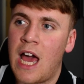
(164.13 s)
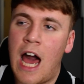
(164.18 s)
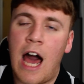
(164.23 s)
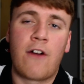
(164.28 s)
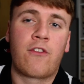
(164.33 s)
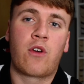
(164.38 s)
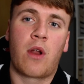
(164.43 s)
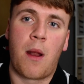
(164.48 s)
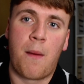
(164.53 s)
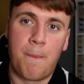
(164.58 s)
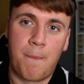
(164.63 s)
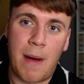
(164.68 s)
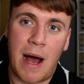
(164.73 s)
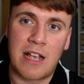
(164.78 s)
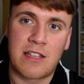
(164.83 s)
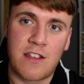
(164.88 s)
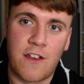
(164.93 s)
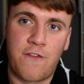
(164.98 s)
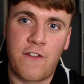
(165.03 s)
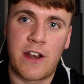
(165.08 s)
i've got a
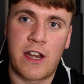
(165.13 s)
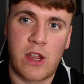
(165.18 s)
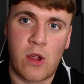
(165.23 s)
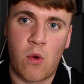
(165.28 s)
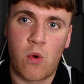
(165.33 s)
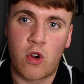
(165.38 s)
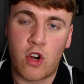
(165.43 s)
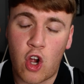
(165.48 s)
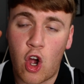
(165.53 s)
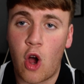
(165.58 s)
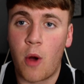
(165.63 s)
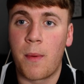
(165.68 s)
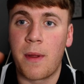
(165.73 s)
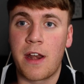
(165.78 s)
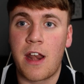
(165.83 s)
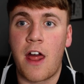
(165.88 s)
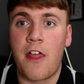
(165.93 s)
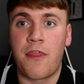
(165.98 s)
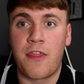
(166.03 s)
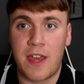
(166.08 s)
massive video
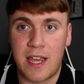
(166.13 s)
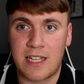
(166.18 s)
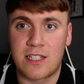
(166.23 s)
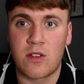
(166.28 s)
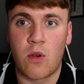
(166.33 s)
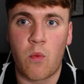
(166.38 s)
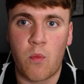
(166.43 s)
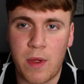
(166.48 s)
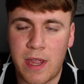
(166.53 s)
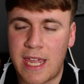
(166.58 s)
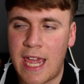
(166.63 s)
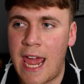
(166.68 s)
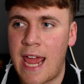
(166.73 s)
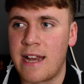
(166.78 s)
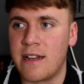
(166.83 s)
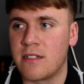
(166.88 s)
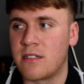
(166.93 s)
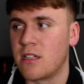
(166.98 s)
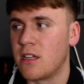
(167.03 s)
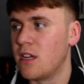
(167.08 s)
coming this
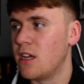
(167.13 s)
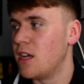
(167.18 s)
weekend